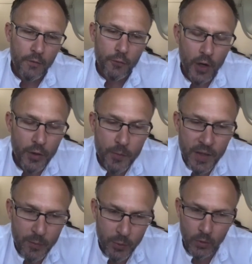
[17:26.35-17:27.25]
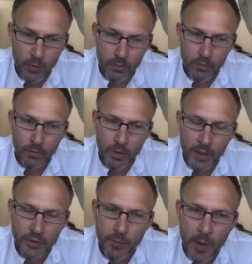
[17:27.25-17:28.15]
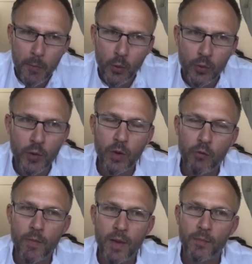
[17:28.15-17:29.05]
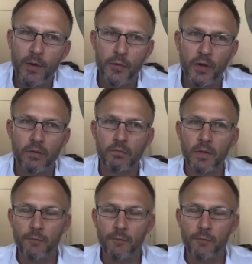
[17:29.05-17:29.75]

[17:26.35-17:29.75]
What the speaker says: For other people, it's important that we remember that